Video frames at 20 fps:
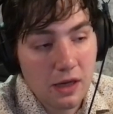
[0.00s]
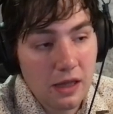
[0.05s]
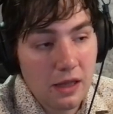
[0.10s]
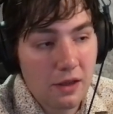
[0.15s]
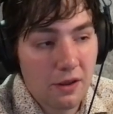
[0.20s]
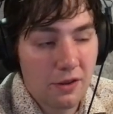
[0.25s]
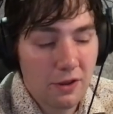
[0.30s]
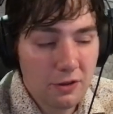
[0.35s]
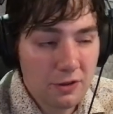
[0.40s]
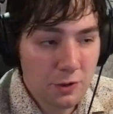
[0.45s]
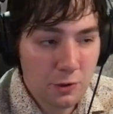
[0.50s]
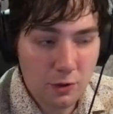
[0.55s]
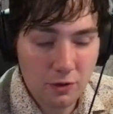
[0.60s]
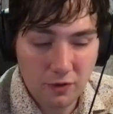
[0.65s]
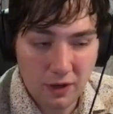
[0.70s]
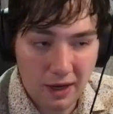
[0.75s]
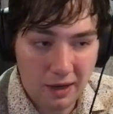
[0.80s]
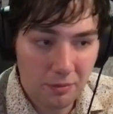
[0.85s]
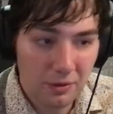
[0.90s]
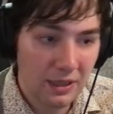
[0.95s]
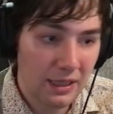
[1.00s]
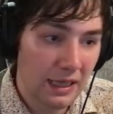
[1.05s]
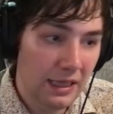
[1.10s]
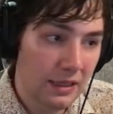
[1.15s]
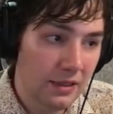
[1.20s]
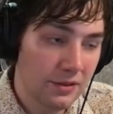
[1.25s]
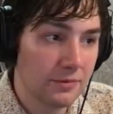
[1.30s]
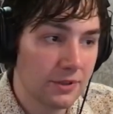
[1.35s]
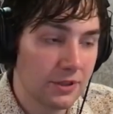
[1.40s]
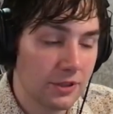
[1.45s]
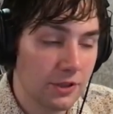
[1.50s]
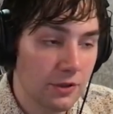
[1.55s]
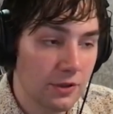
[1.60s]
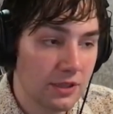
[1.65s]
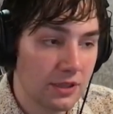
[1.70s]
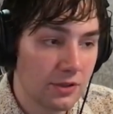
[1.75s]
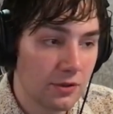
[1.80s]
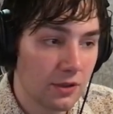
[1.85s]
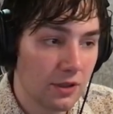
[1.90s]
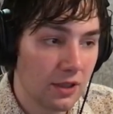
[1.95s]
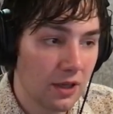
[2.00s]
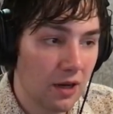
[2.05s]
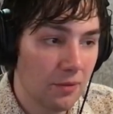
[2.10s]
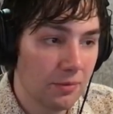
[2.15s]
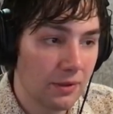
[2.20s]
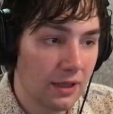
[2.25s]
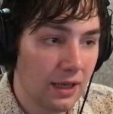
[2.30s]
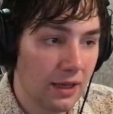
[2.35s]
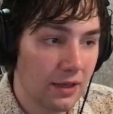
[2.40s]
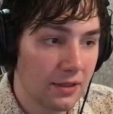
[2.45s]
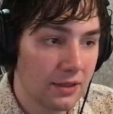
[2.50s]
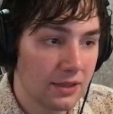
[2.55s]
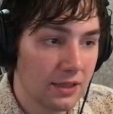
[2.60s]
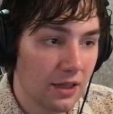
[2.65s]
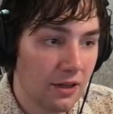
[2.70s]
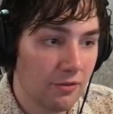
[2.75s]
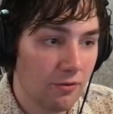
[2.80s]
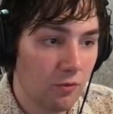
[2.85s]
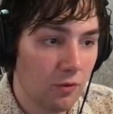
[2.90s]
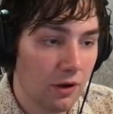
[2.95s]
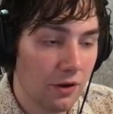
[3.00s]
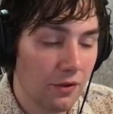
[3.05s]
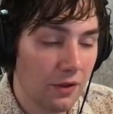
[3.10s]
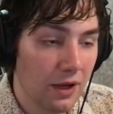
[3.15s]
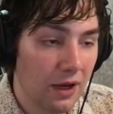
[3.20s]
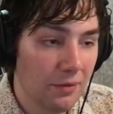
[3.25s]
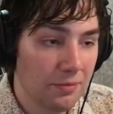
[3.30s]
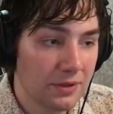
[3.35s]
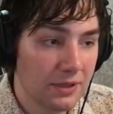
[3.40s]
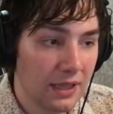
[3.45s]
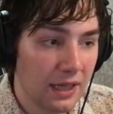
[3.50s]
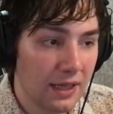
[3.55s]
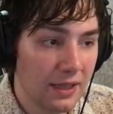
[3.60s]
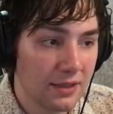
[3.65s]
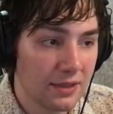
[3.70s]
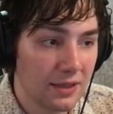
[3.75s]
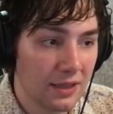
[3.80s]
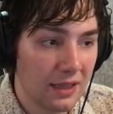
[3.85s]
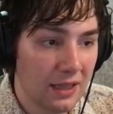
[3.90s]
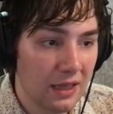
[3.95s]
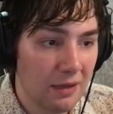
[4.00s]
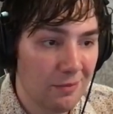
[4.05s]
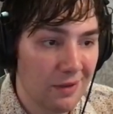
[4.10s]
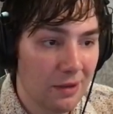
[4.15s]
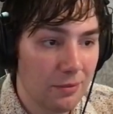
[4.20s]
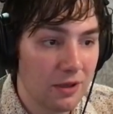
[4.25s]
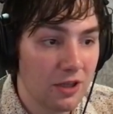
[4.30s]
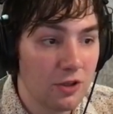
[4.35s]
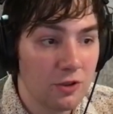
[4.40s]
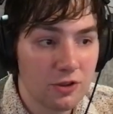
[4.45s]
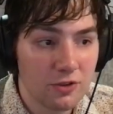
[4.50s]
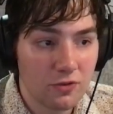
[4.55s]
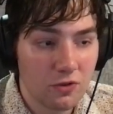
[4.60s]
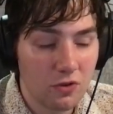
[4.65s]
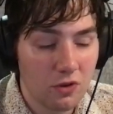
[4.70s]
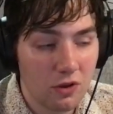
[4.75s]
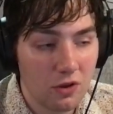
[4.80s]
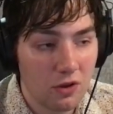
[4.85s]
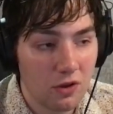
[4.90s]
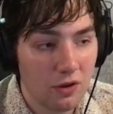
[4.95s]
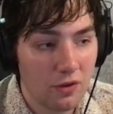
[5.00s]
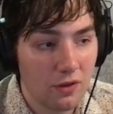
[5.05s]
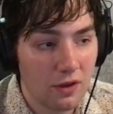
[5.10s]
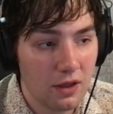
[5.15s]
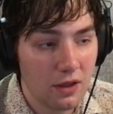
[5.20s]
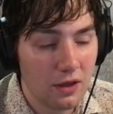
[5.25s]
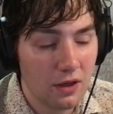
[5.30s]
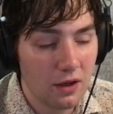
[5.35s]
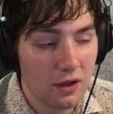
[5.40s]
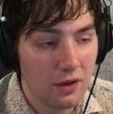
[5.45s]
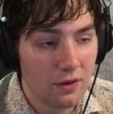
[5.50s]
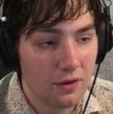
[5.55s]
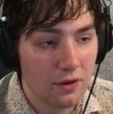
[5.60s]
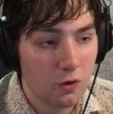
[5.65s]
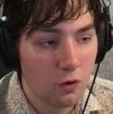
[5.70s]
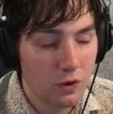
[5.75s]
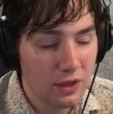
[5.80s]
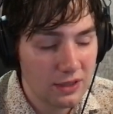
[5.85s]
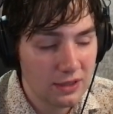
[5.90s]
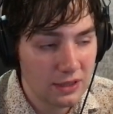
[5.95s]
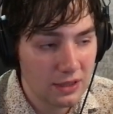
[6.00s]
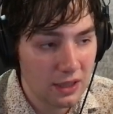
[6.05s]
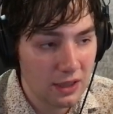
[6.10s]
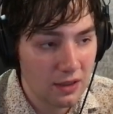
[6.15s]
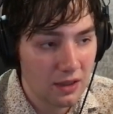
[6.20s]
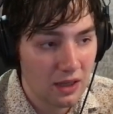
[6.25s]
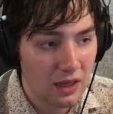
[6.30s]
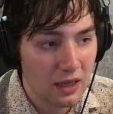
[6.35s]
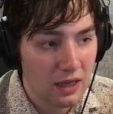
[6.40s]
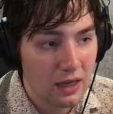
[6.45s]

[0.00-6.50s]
They're sort of obligated to do this sort of complicated stuff where the upside is the king may be useful along the queen side.